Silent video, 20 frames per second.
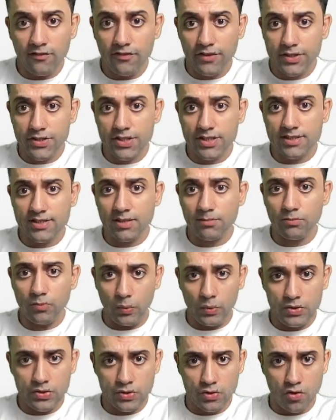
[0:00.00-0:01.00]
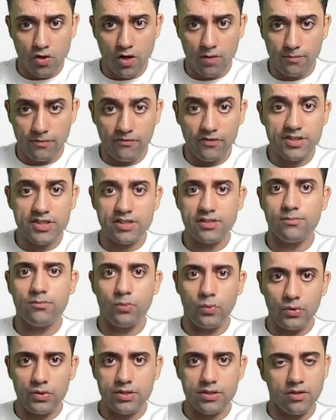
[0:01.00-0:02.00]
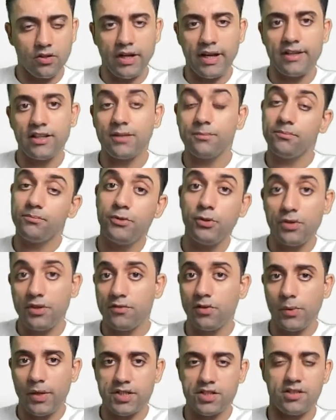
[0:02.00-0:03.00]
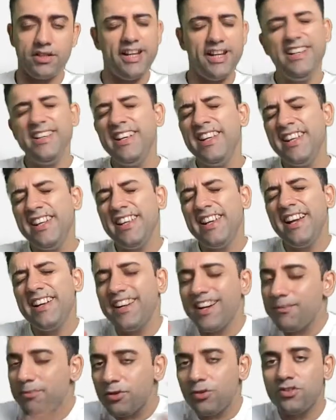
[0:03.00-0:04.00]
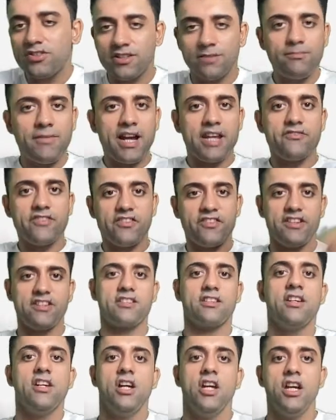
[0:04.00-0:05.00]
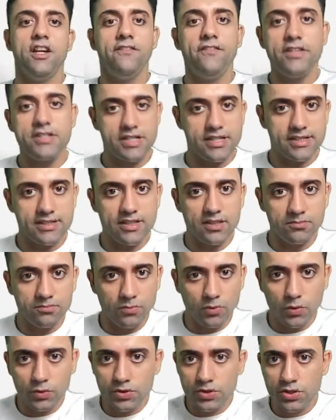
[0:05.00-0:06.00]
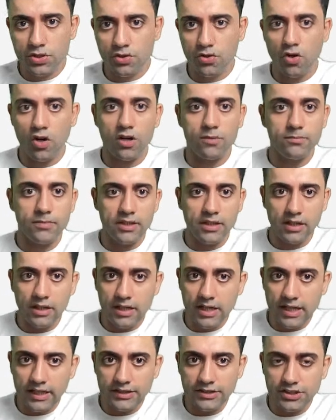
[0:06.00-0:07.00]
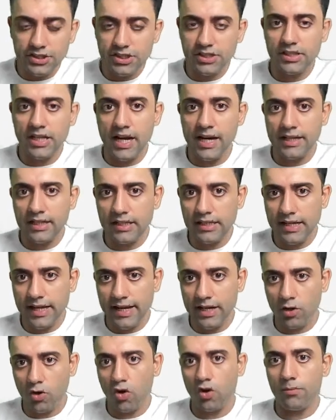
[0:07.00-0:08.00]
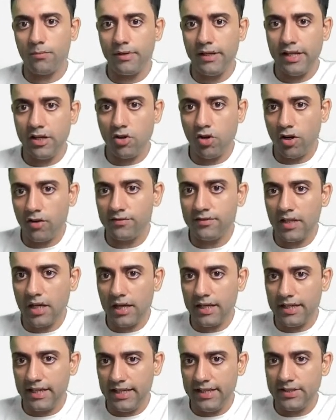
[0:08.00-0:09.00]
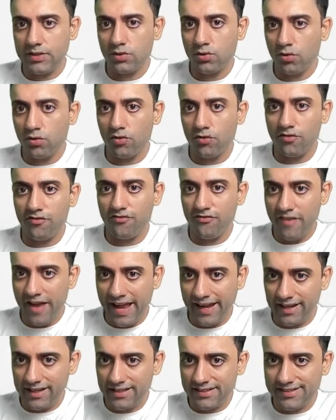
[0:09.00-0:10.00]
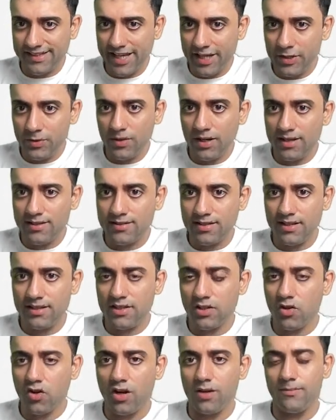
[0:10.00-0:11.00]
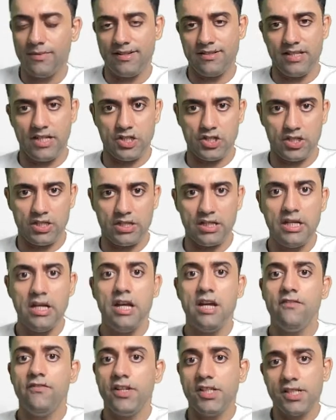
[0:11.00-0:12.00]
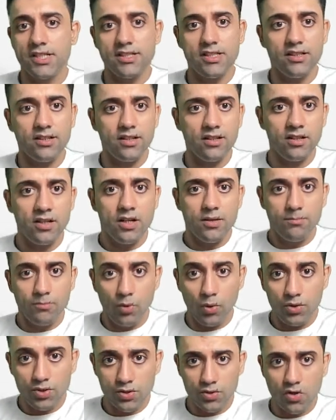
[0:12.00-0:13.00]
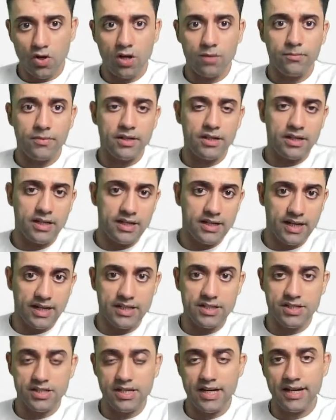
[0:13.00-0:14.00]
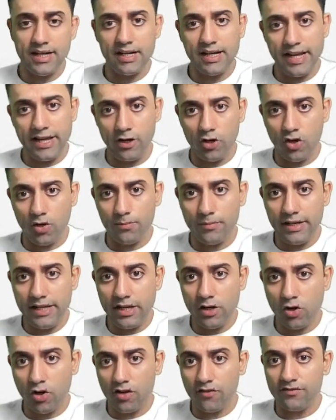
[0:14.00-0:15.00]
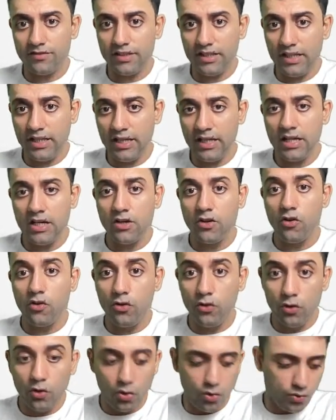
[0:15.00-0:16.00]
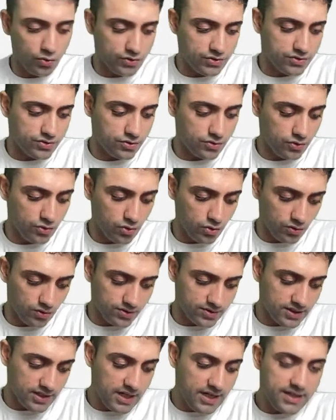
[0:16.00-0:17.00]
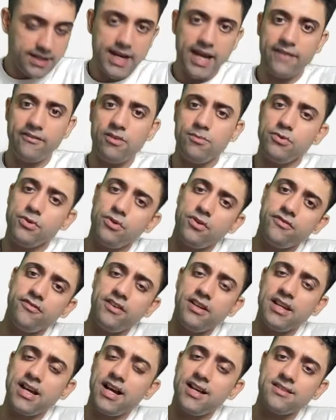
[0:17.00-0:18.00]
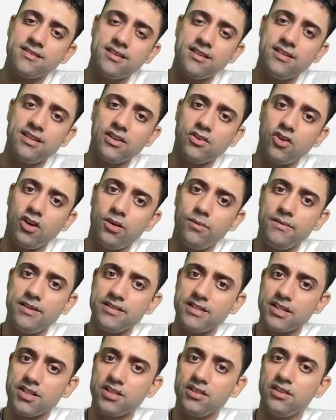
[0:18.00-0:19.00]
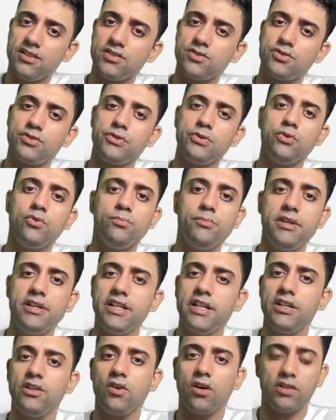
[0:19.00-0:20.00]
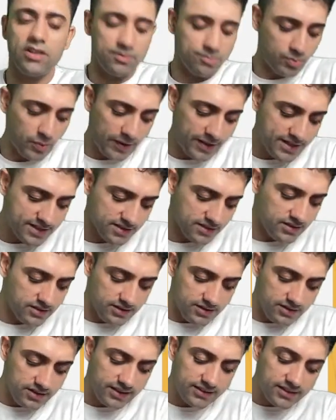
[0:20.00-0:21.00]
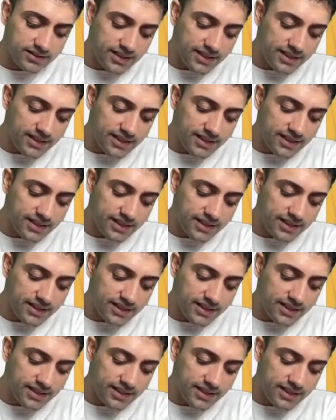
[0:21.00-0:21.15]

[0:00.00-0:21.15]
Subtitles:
Which is the most okay, the beautiful question, integrated approach, my favorite. Which is the most common congenital anomaly of the esophagus? Can you answer in the comment section? Which is the most common congenital anomaly of the nose? Can we beautifully answer in the comment section? This $2 million points. This